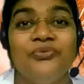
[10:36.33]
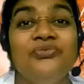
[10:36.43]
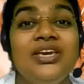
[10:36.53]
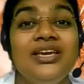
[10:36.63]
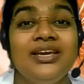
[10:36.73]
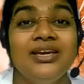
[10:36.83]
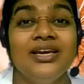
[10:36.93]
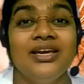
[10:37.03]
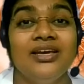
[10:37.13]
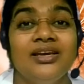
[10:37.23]
We
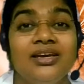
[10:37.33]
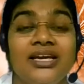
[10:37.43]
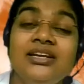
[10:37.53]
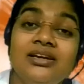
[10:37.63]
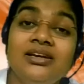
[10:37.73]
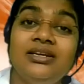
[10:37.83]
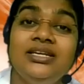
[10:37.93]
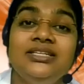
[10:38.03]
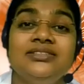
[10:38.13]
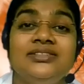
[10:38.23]

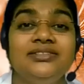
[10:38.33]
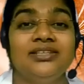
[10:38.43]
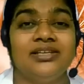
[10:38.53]
increase these